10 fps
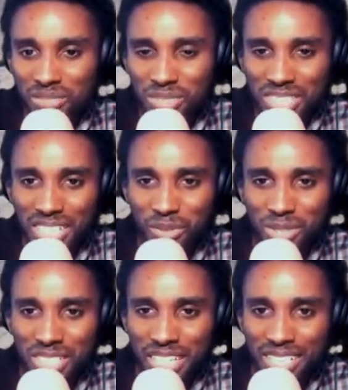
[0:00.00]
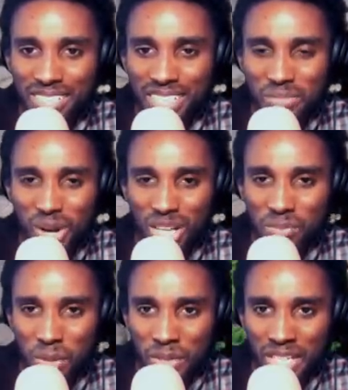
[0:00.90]
What's goody? What's goody? I did it, bro. I
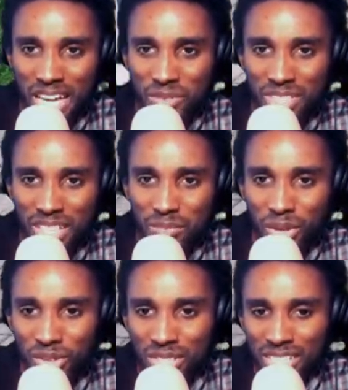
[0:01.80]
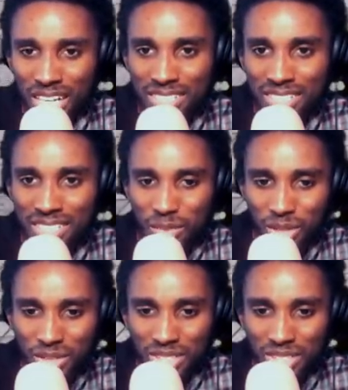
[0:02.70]
spray painted everything, bro. I did it, bro.